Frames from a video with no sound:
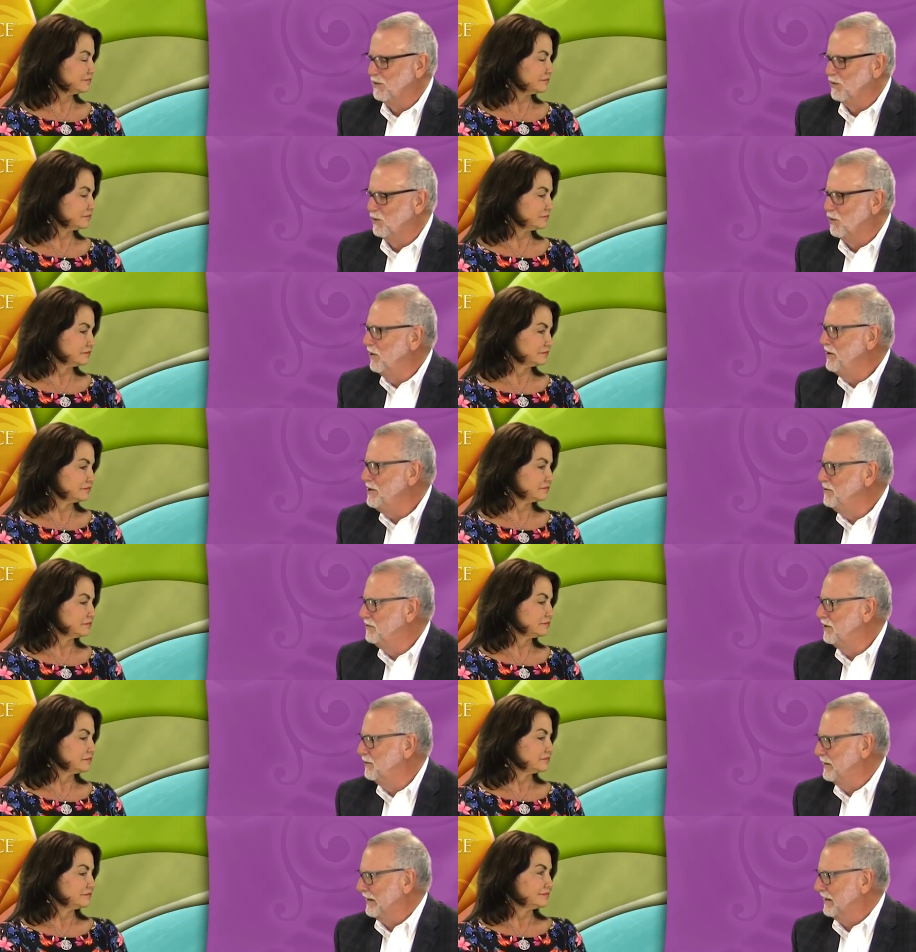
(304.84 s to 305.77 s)
Speaker 1: What are you
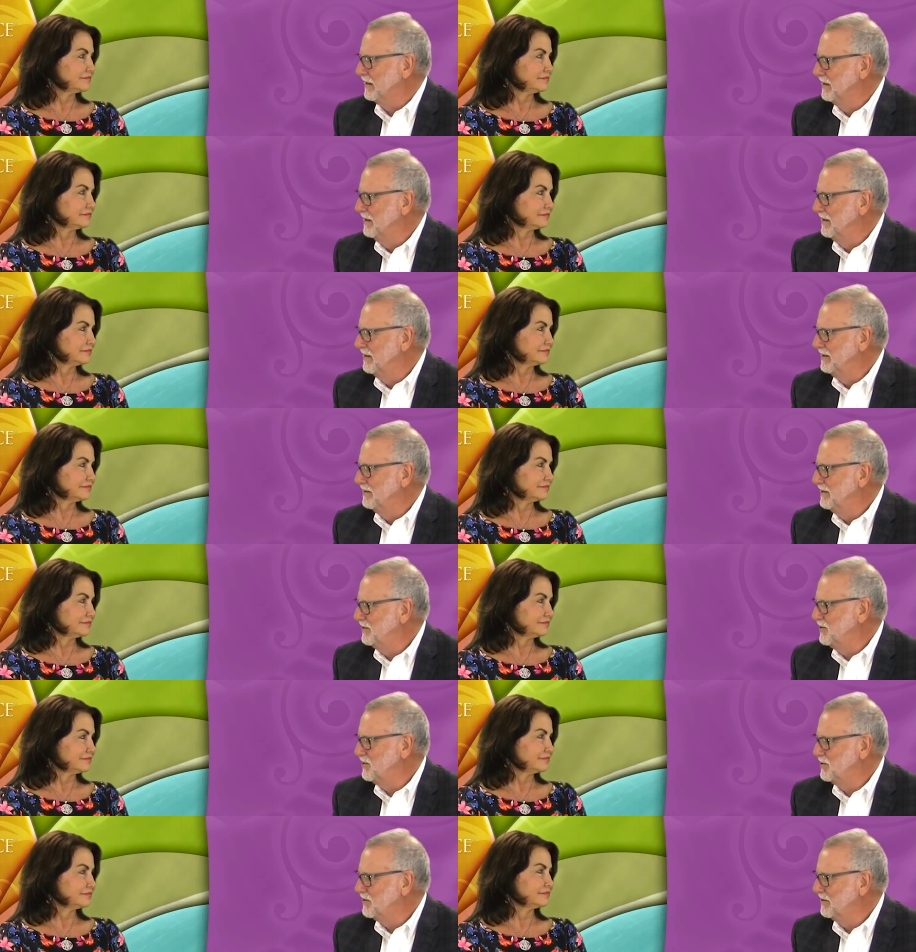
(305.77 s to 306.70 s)
doing?
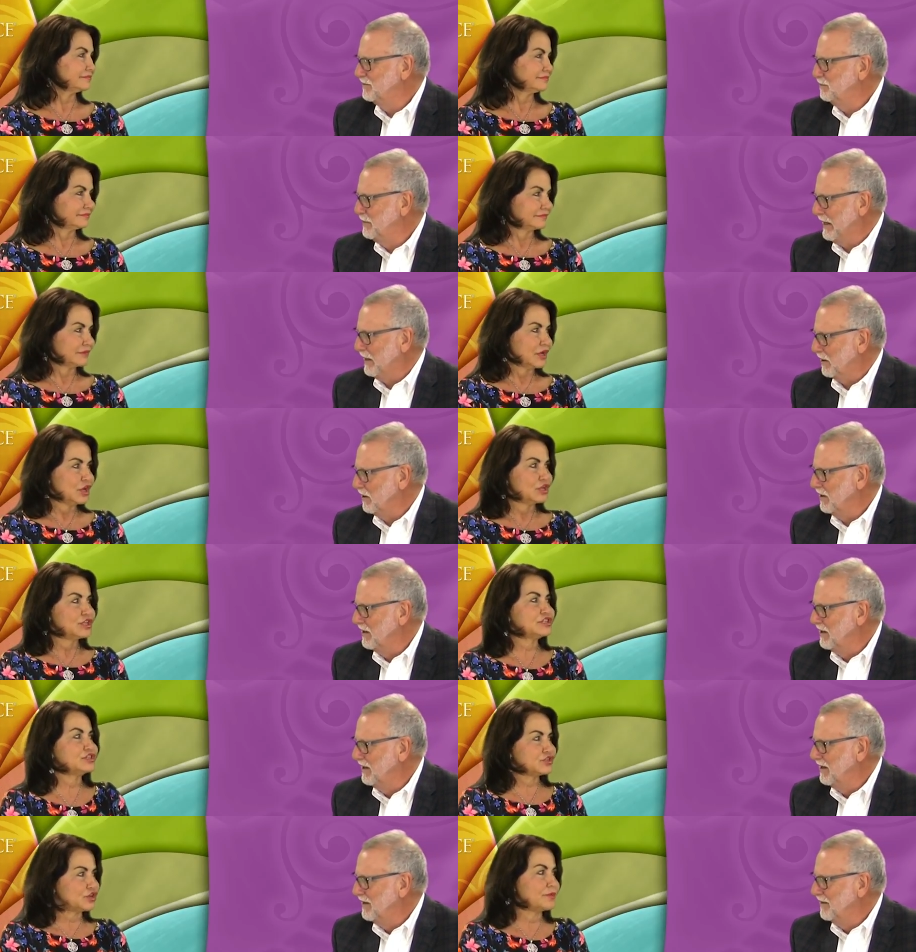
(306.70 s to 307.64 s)
this is better.
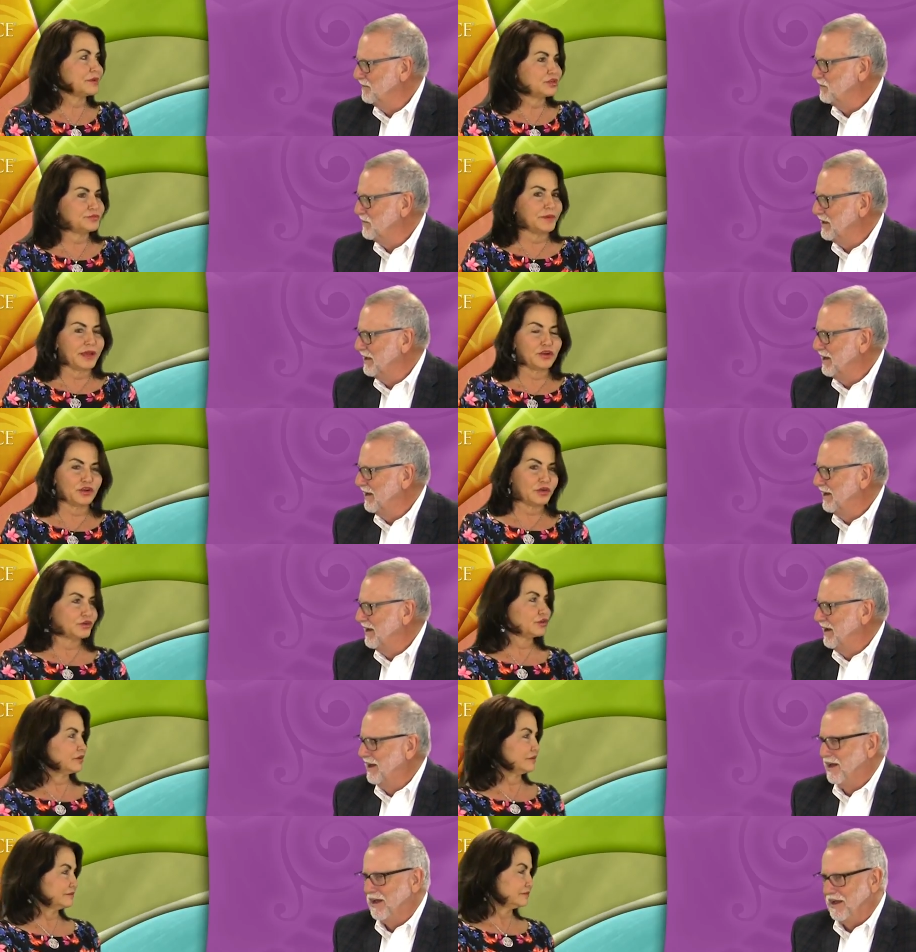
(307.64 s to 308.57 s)
Speaker 2: This is so much
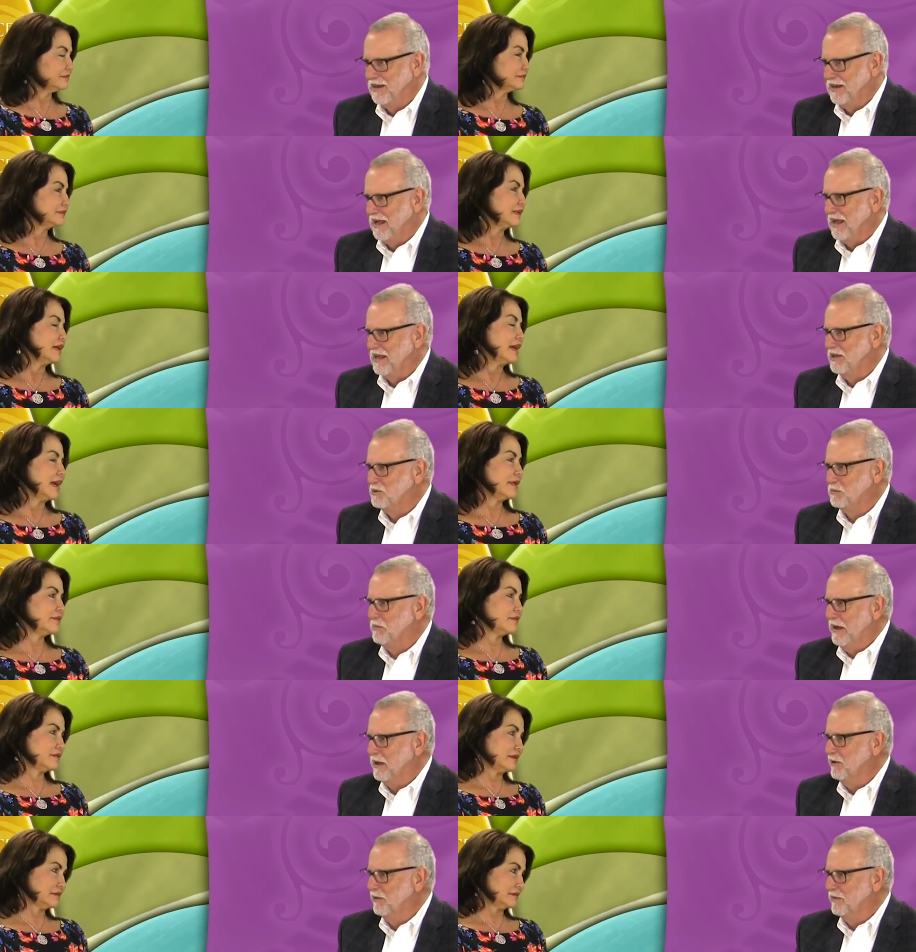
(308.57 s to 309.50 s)
better.
Speaker 1: And and it's
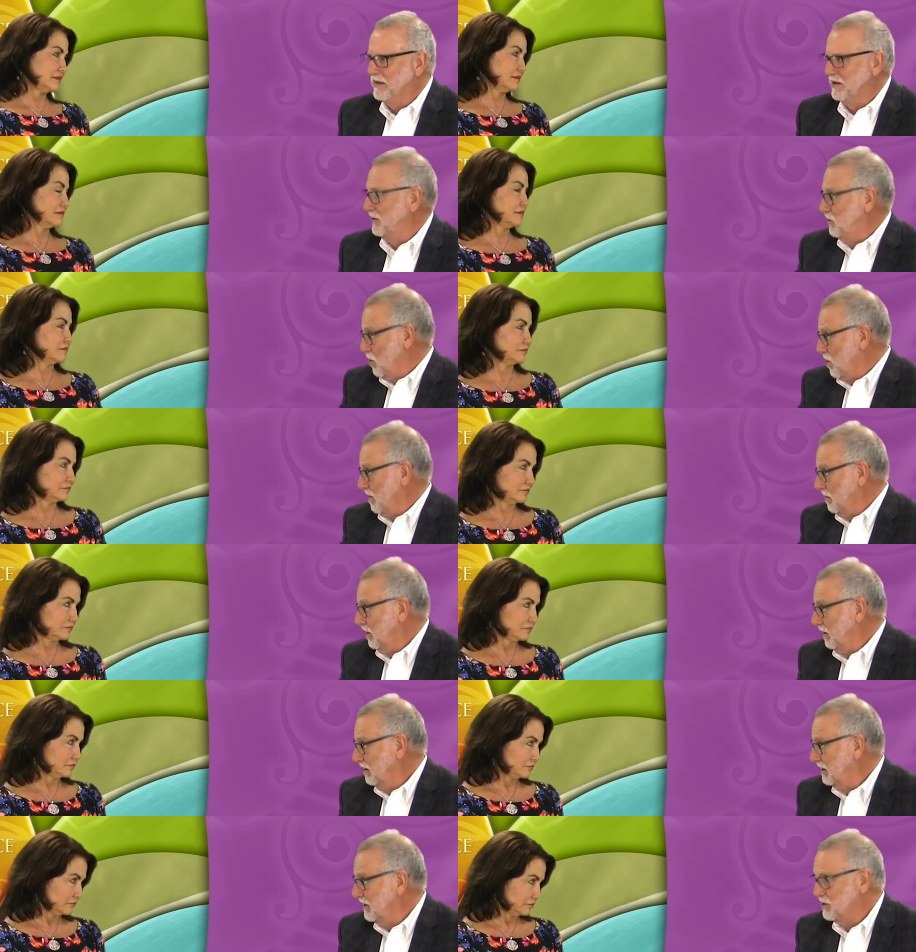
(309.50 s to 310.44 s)
and, better than
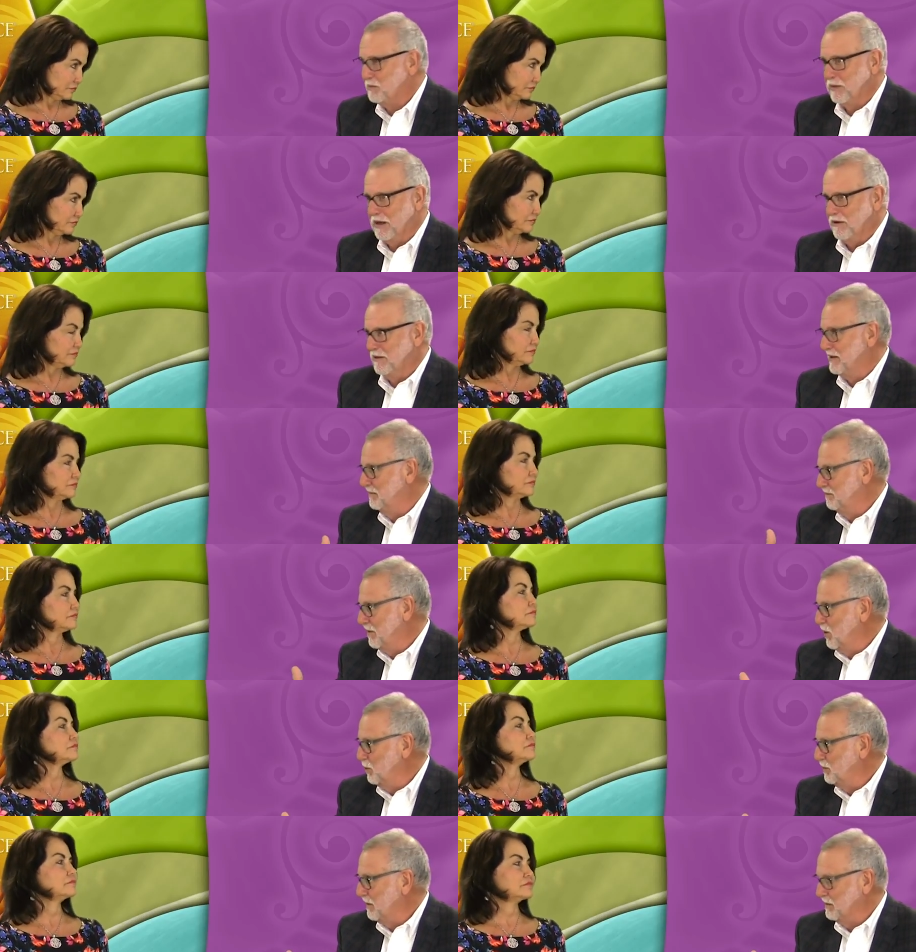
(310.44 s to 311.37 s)
normal. It's better than
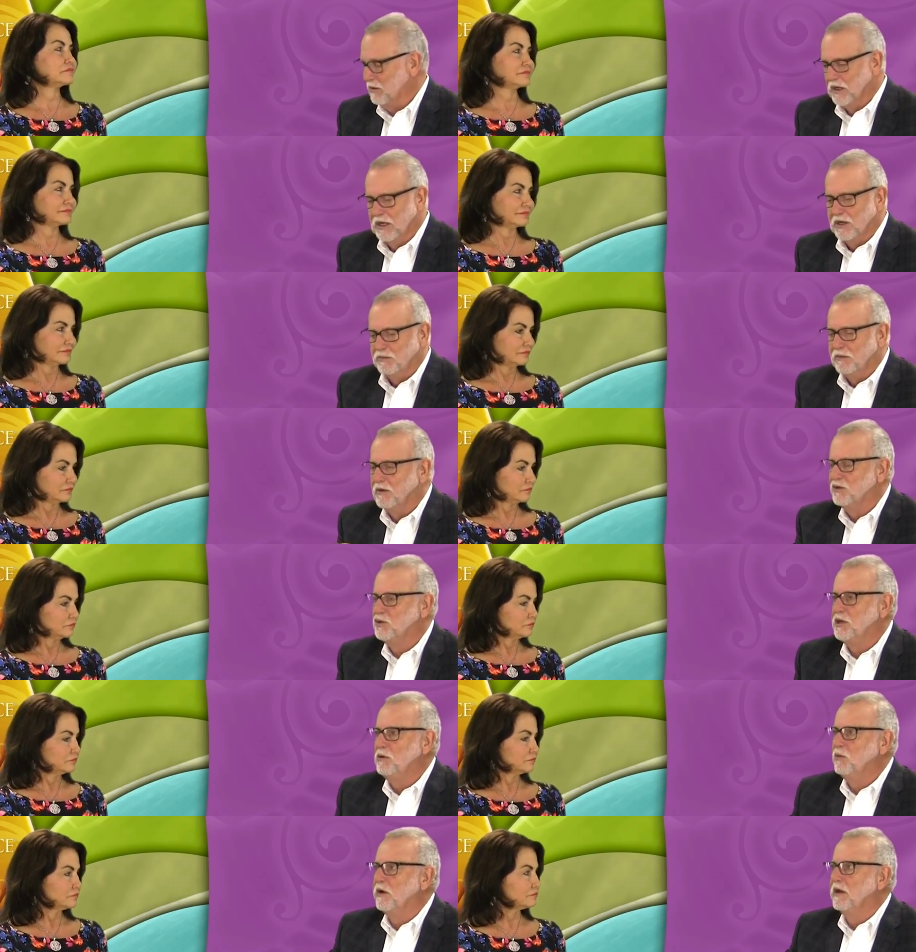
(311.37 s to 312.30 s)
most people. But
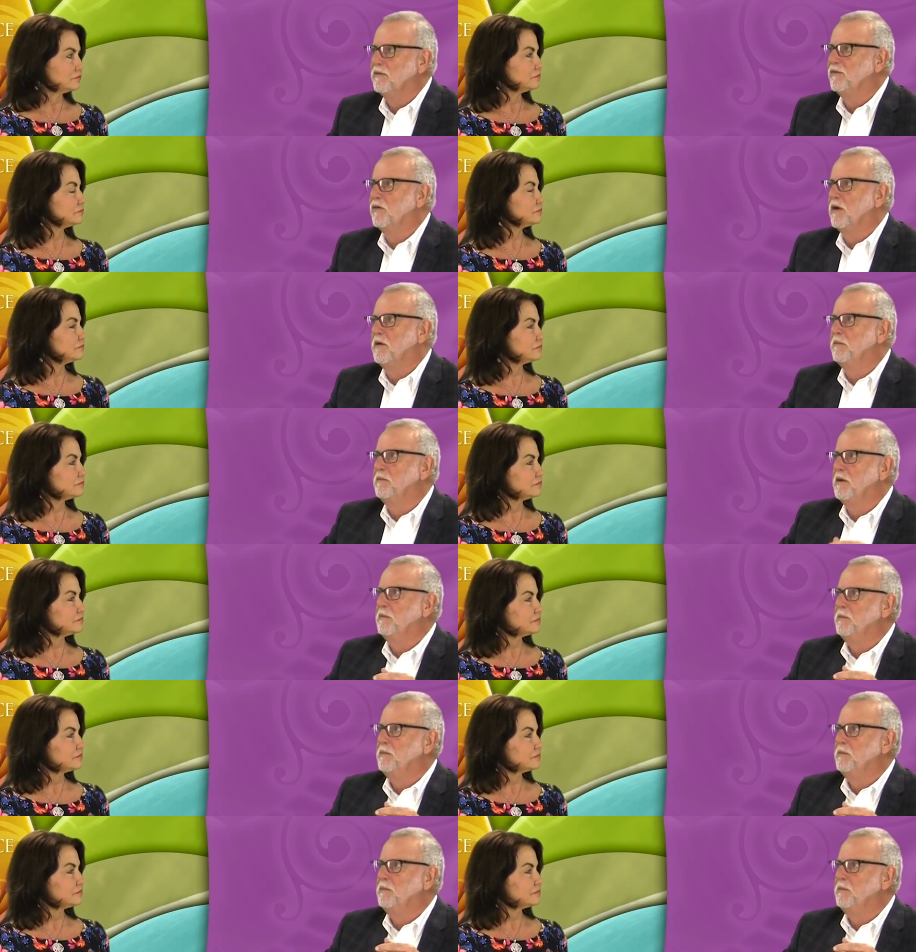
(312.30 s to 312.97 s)
she went from